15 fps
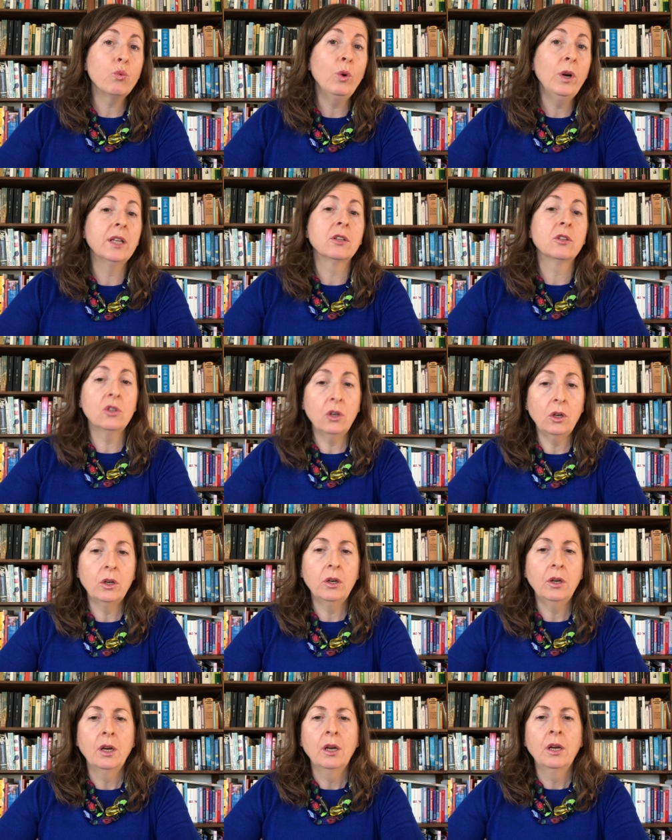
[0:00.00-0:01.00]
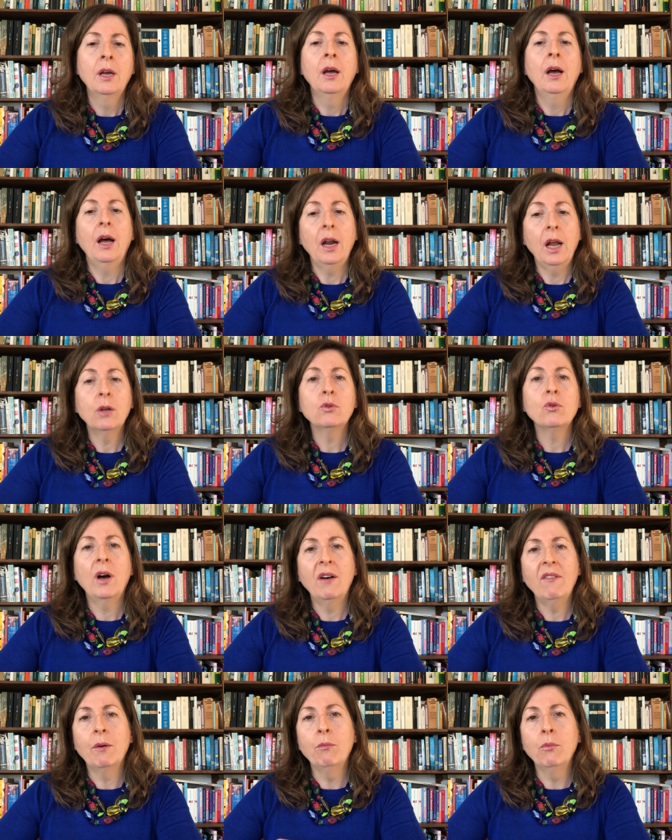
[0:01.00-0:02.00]
will in turn allow to
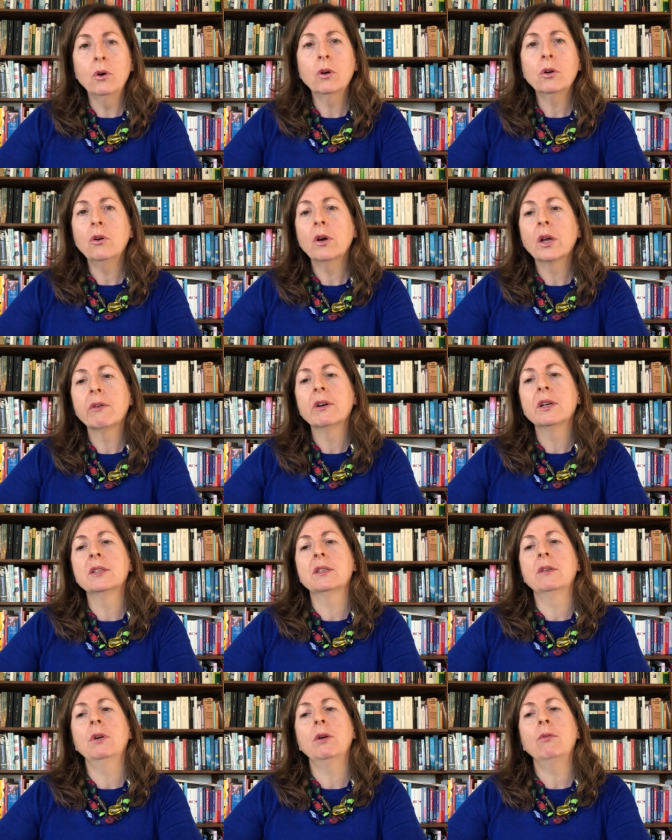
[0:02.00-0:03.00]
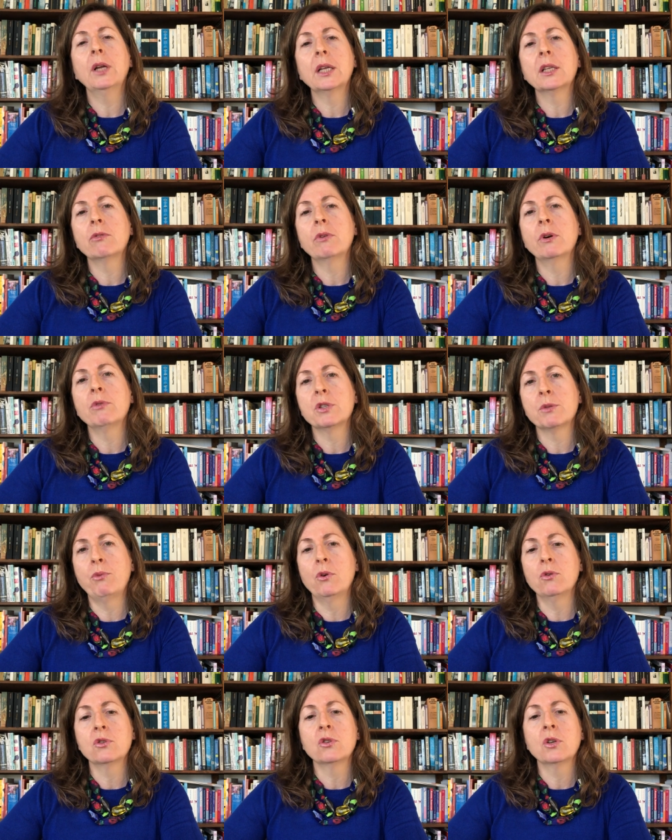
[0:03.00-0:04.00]
have a more coherent regulatory
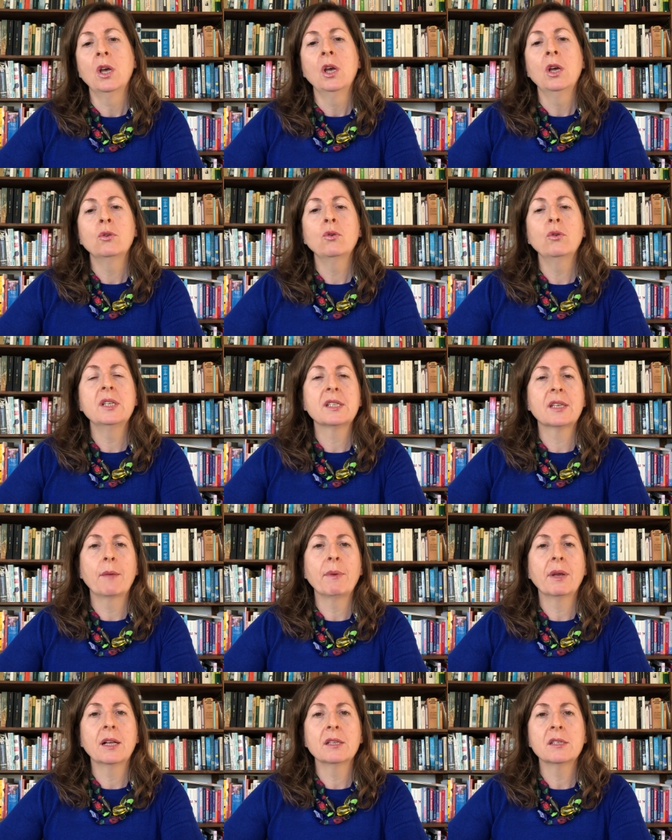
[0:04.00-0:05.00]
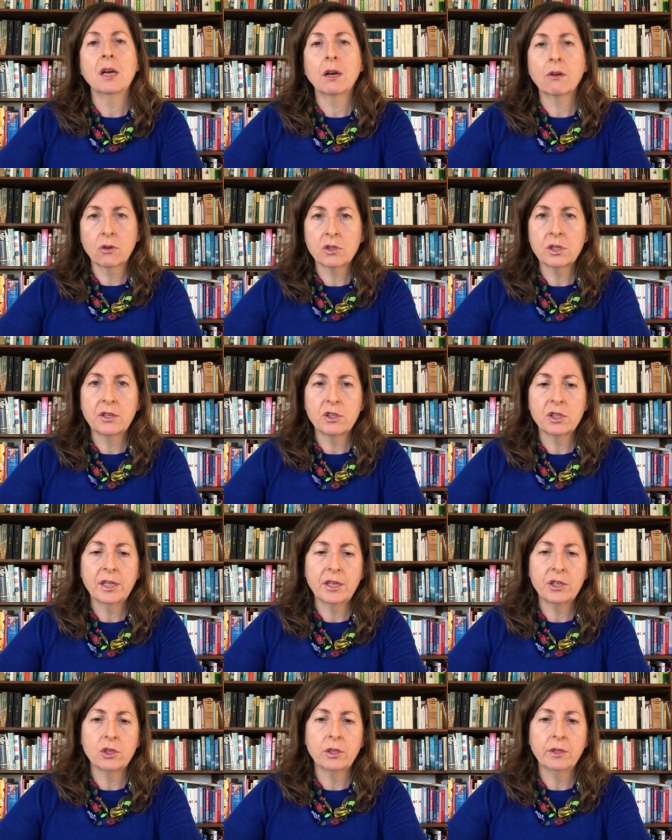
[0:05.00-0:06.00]
response to these chemicals across
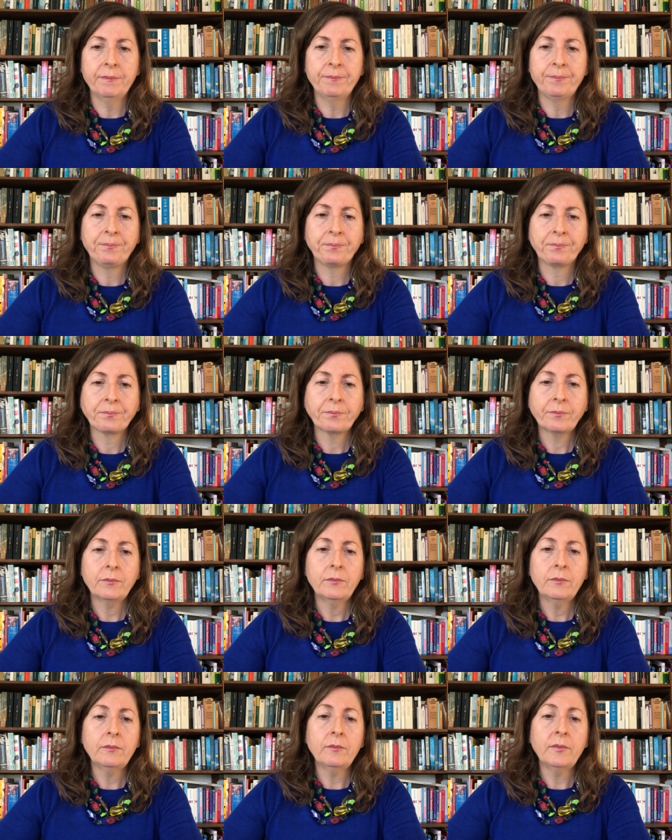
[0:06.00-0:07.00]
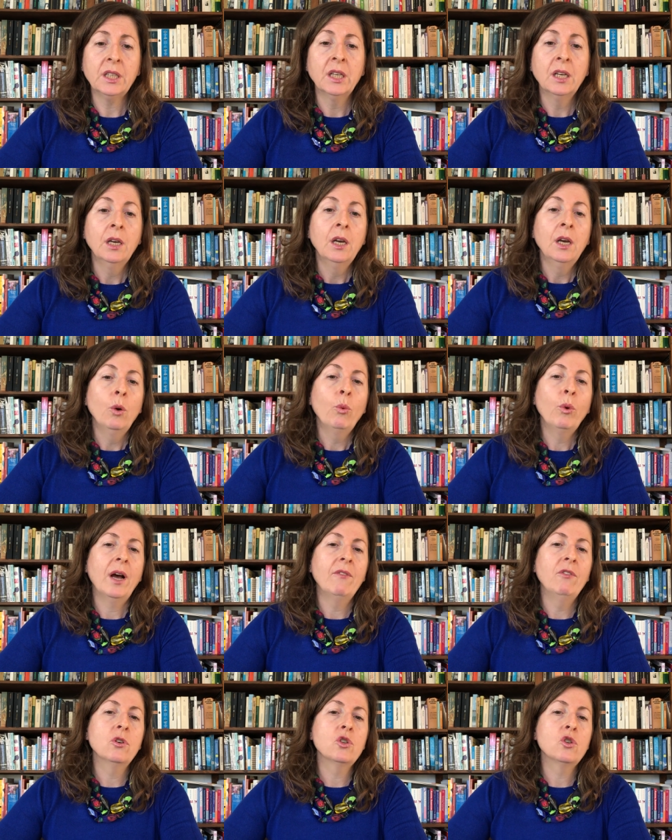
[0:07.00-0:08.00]
legislation. We
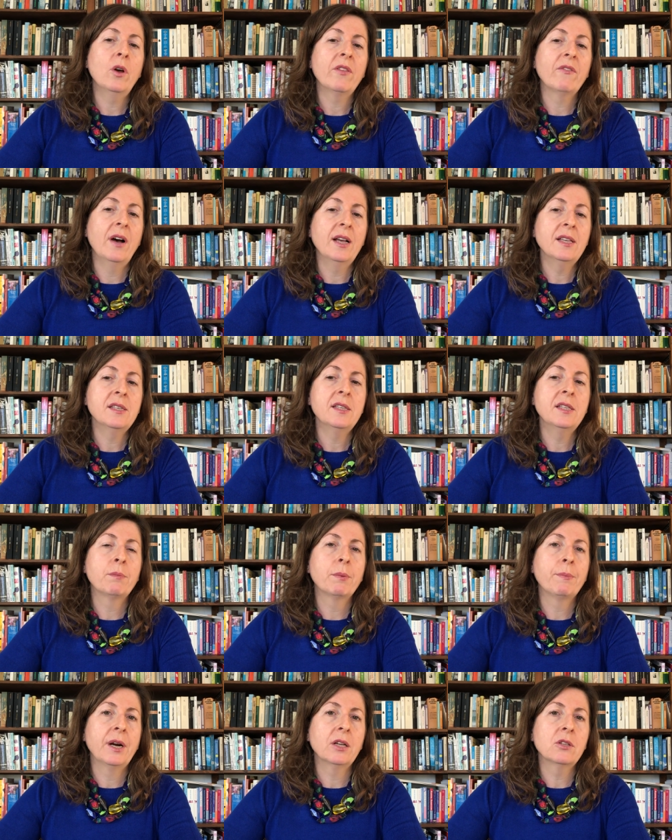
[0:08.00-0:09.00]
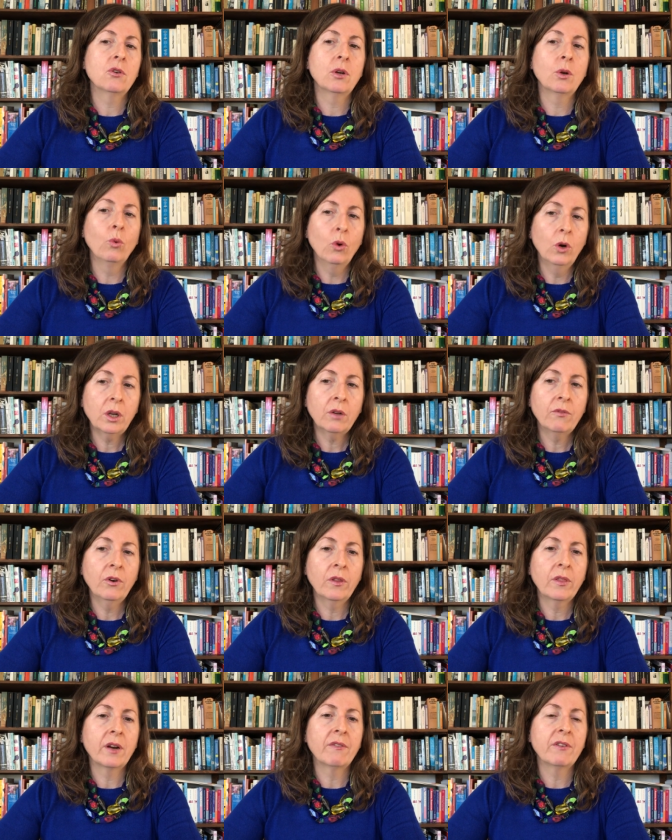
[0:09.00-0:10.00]
have also advanced in the preparatory work
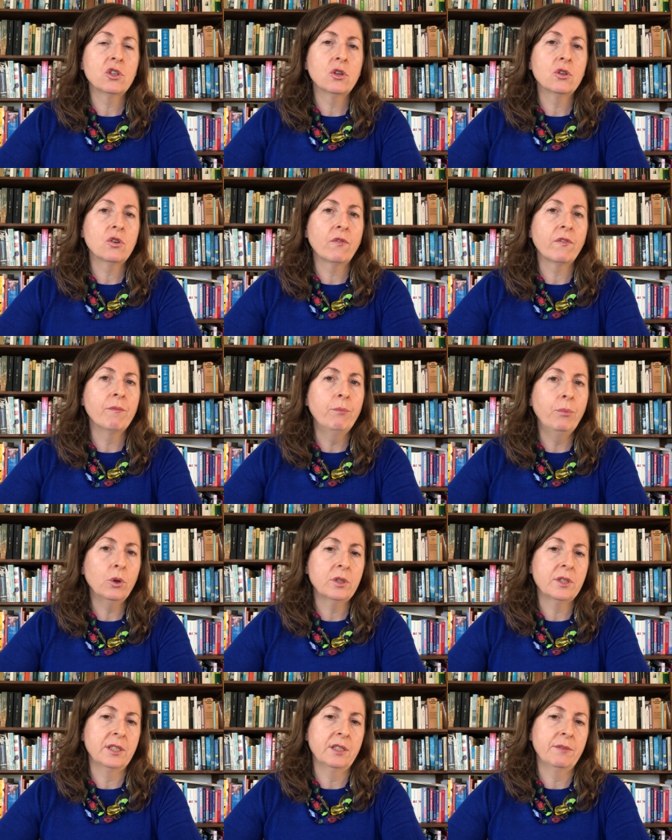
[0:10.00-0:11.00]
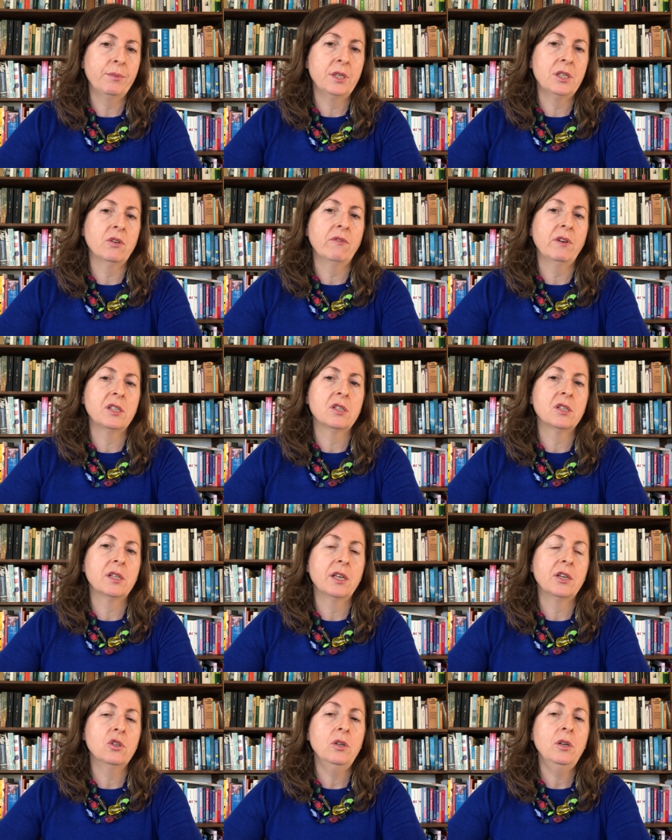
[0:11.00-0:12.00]
for the revisions of important pieces of
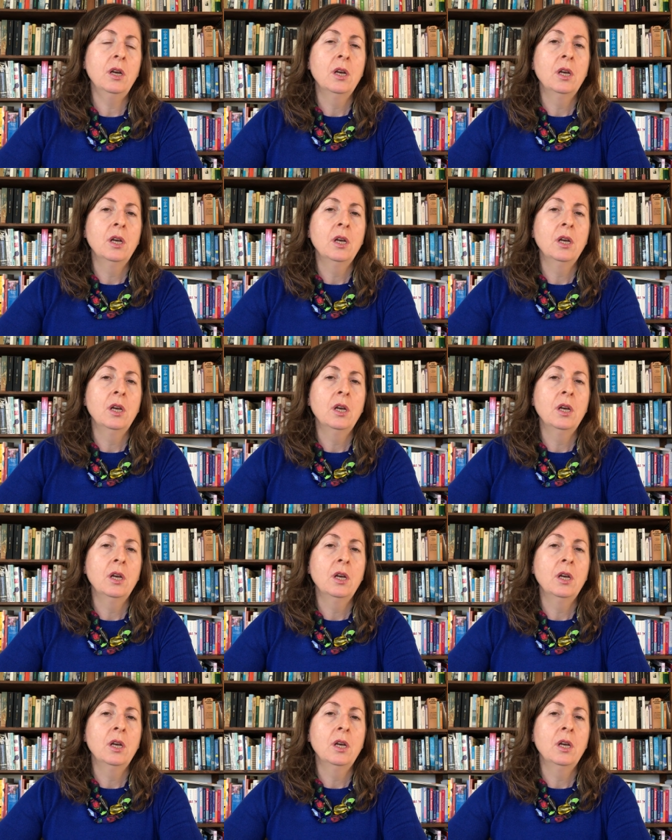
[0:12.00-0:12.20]
legislation,